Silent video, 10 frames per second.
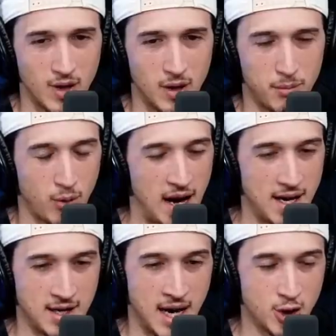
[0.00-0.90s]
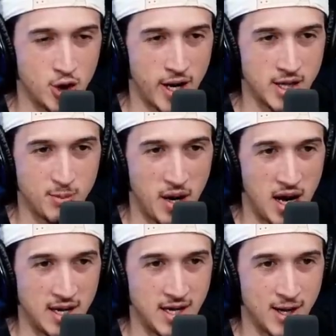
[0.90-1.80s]
Pratt, not a chance.
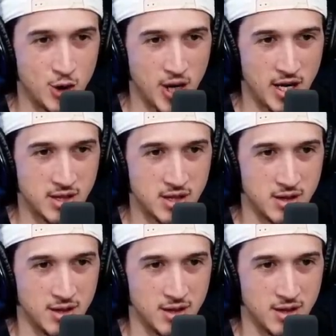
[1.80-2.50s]
Pine, not a chance.